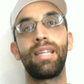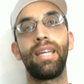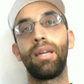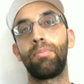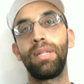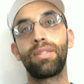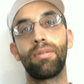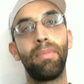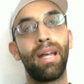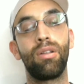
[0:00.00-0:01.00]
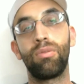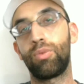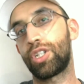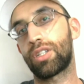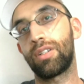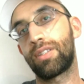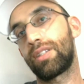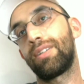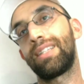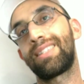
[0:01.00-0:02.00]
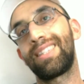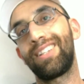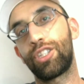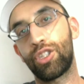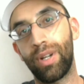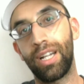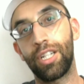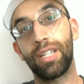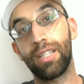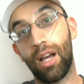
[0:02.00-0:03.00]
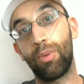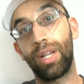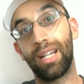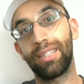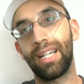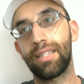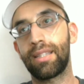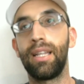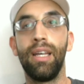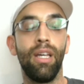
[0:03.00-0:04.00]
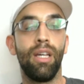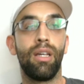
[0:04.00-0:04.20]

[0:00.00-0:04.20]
let's say, a piece of metal which is considered a straight edge, that's how we kind of test it,